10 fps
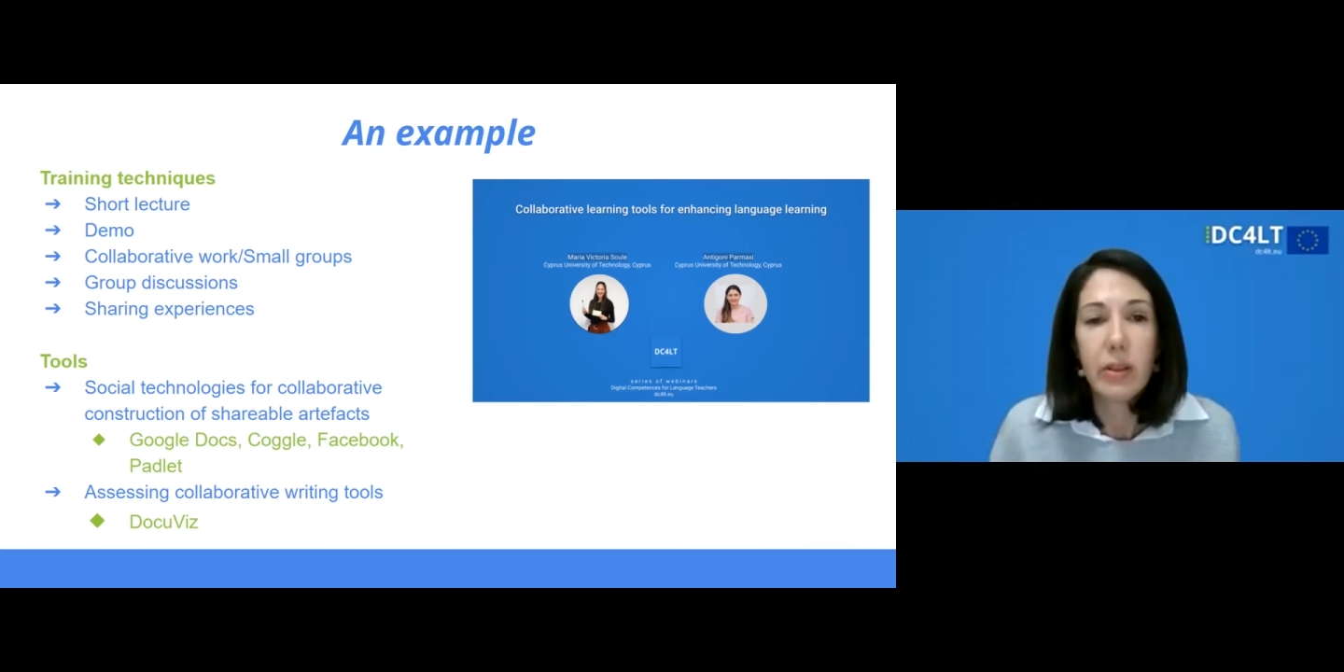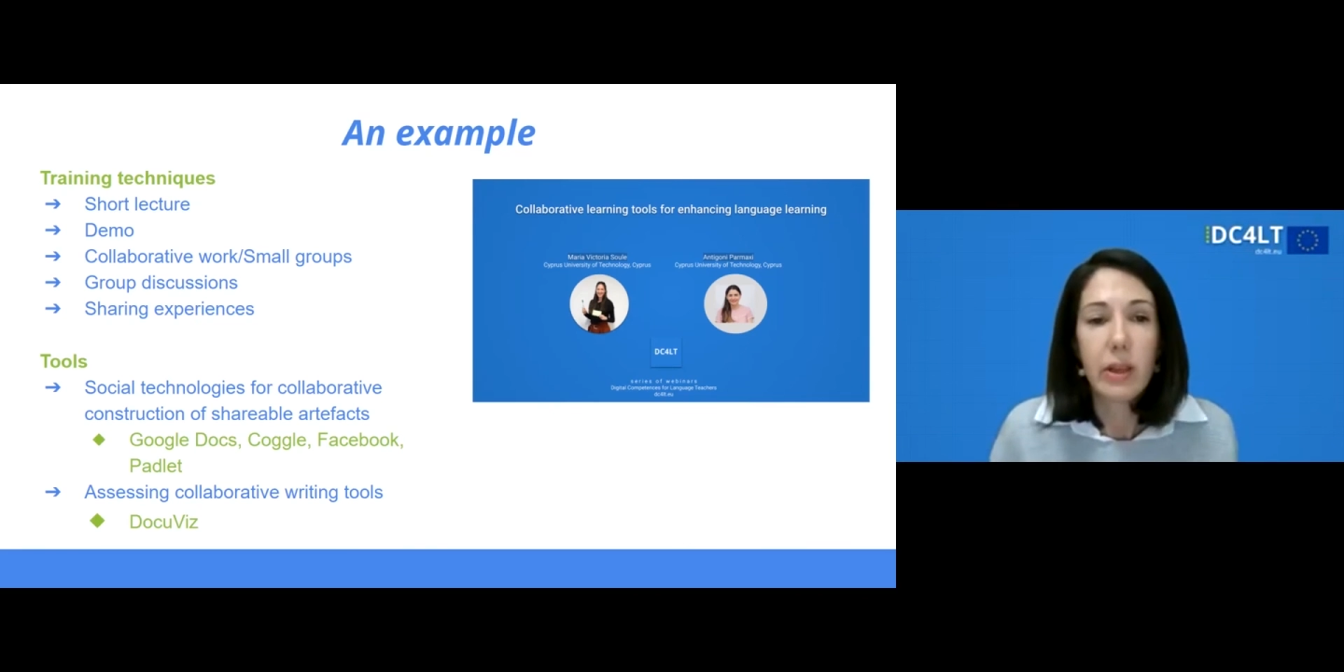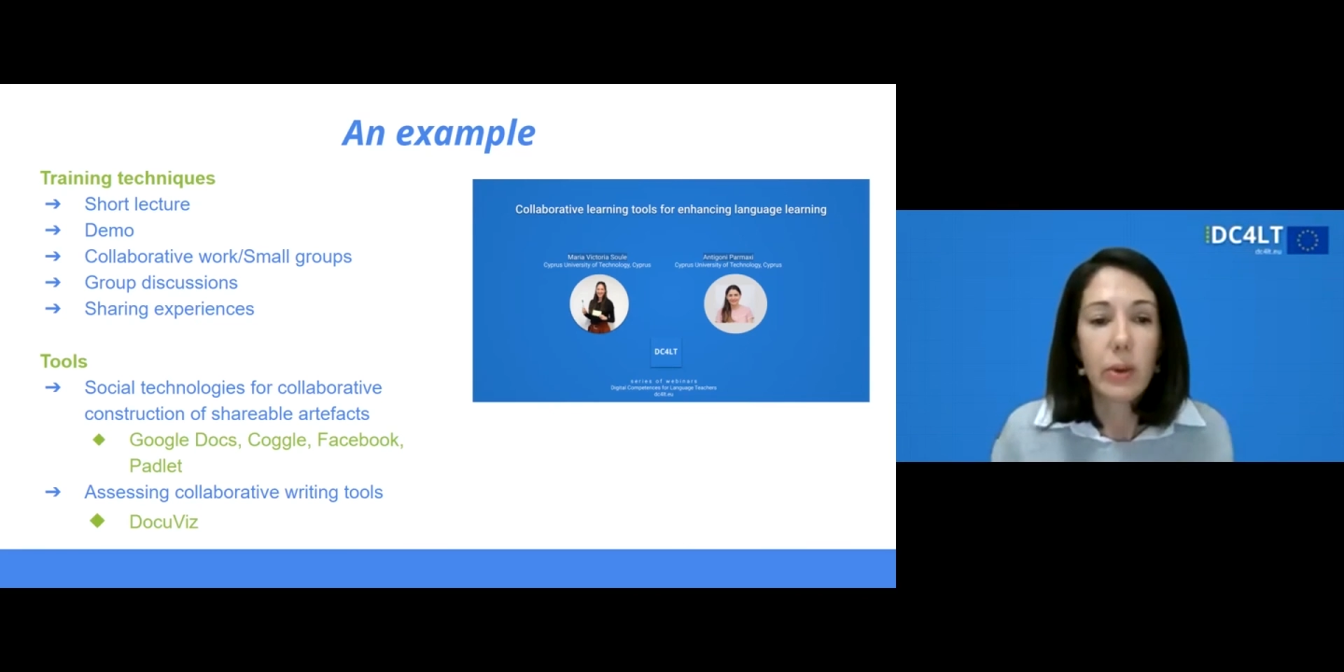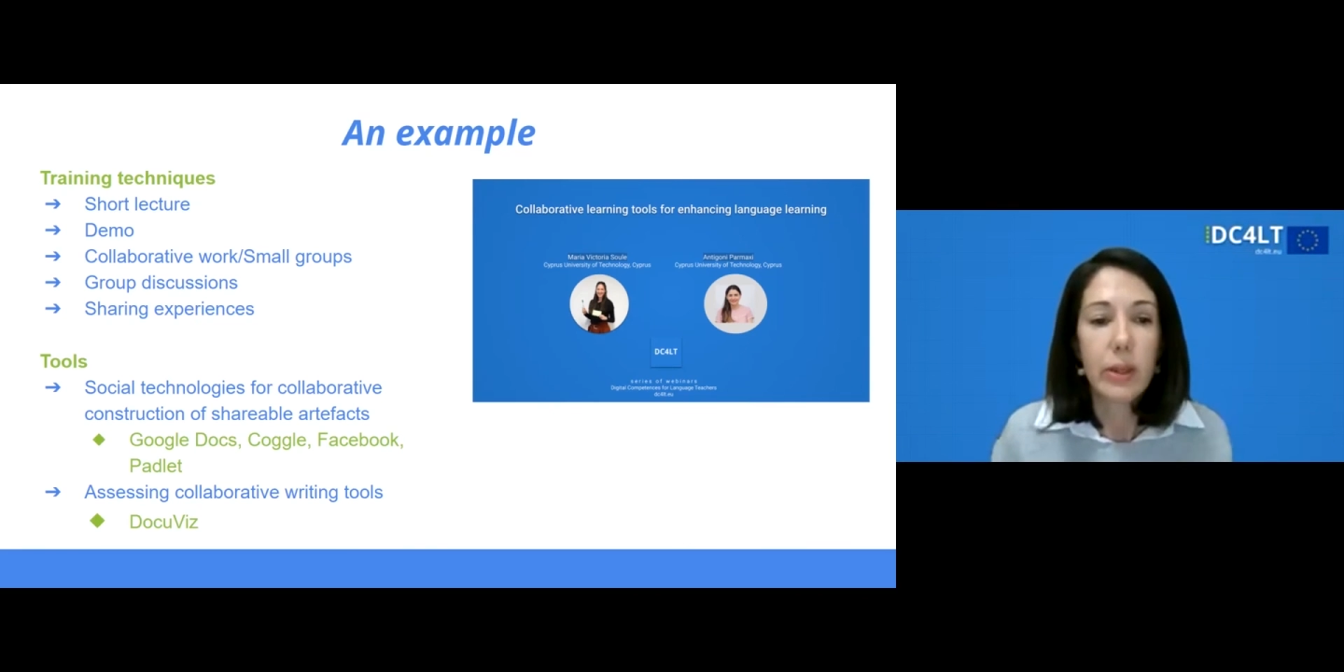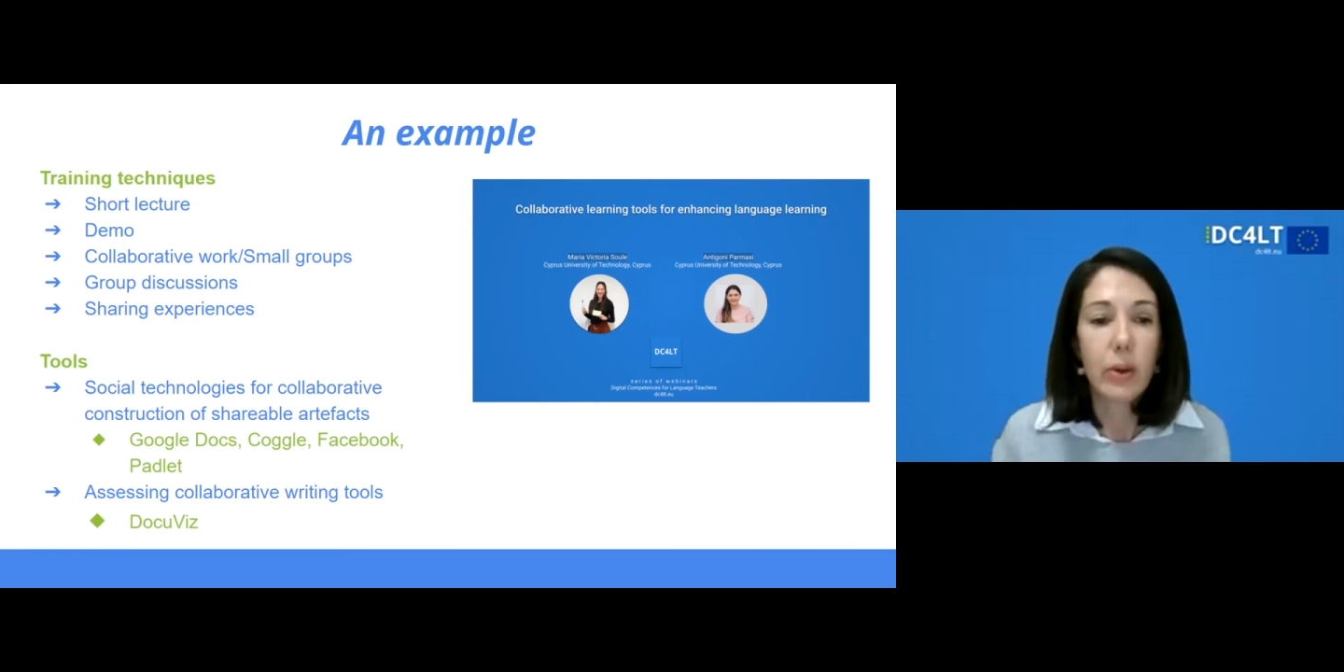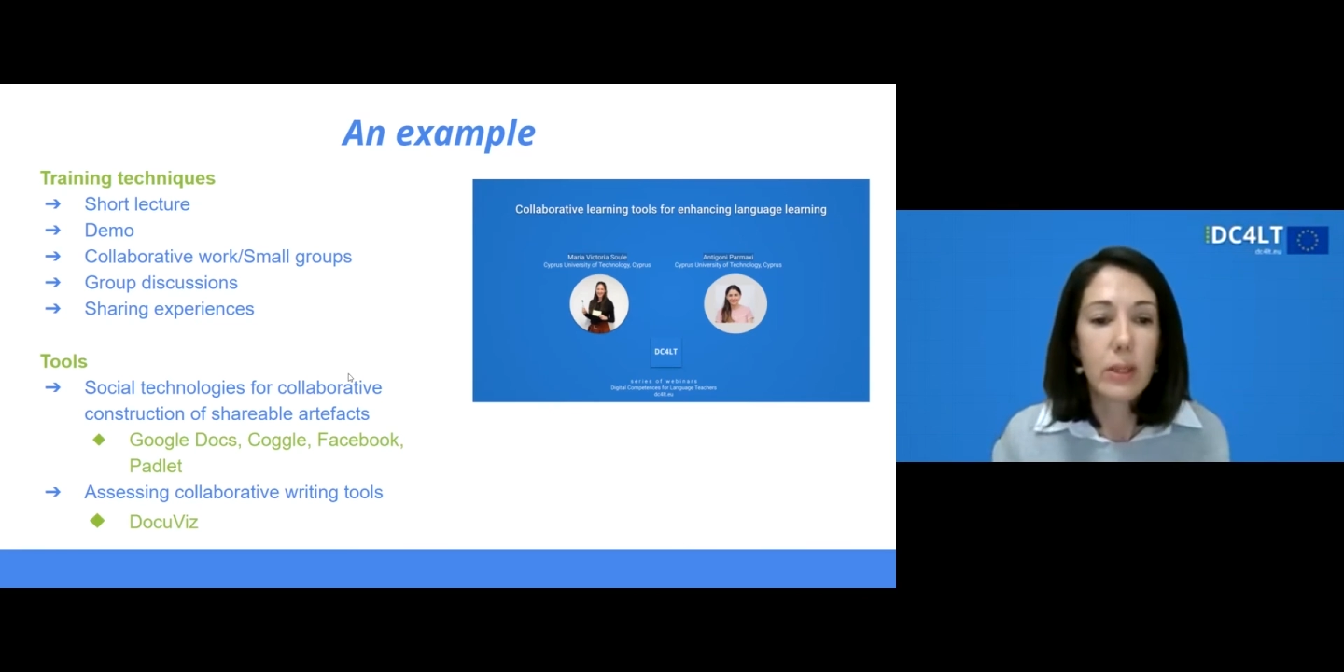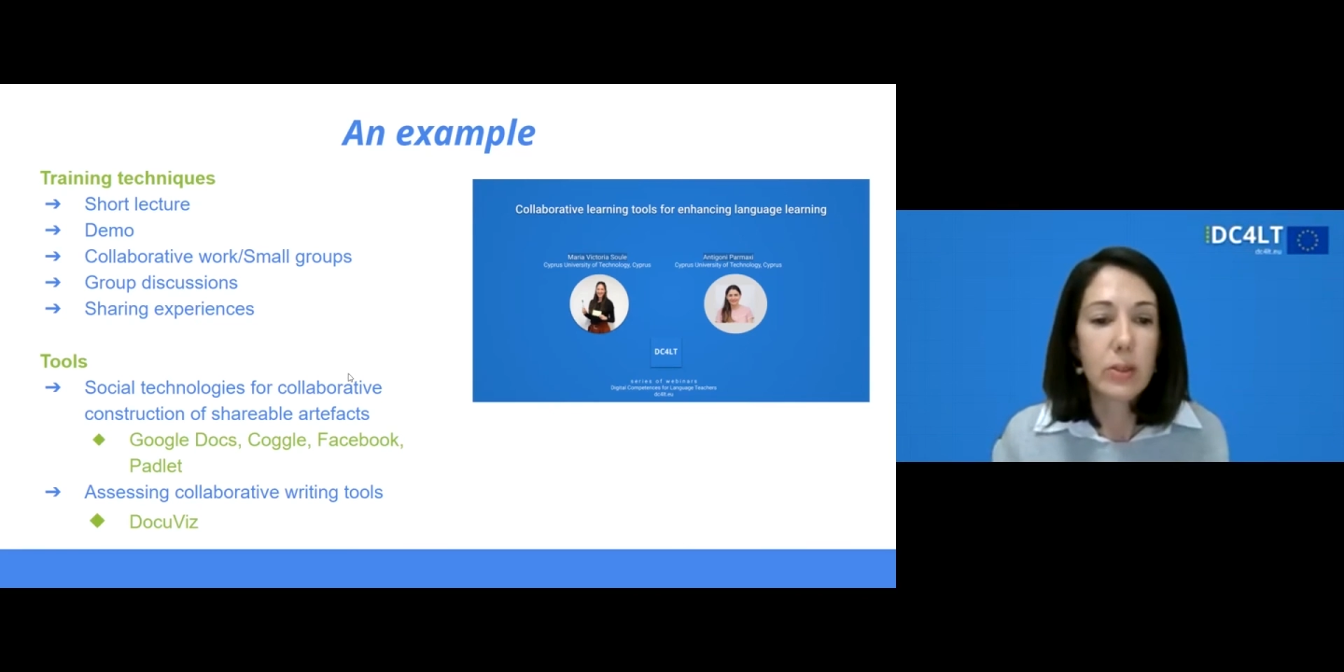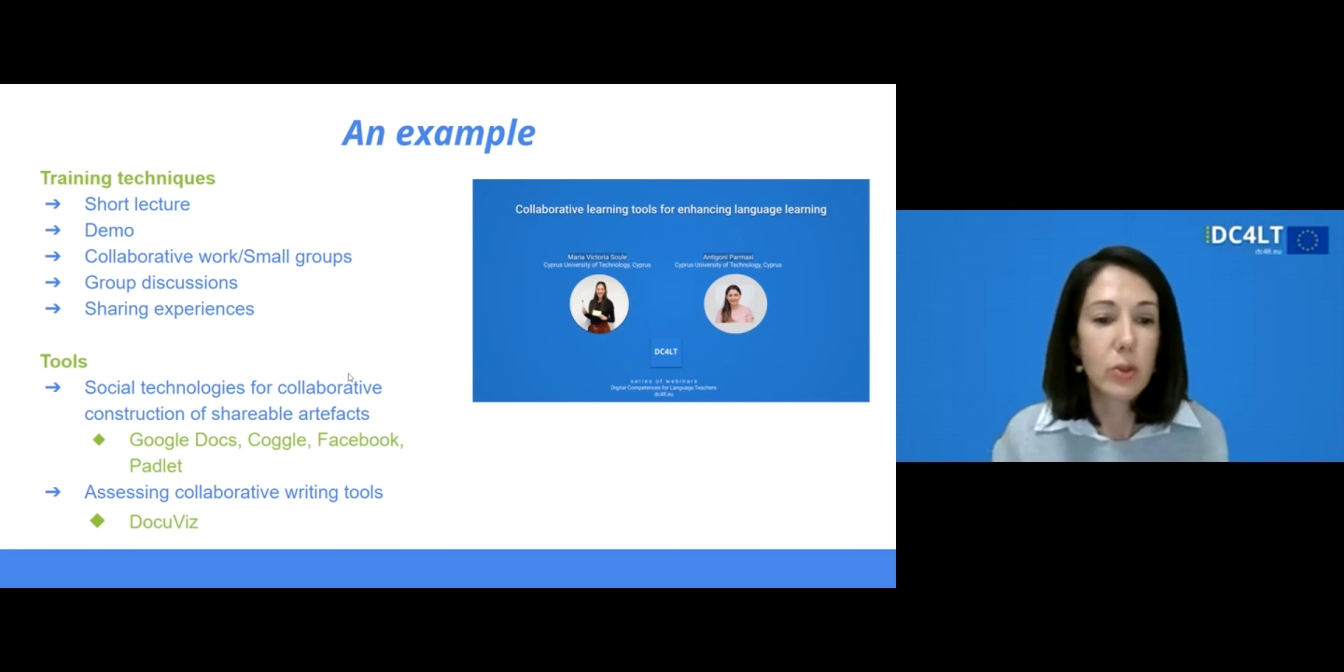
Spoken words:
the reader wants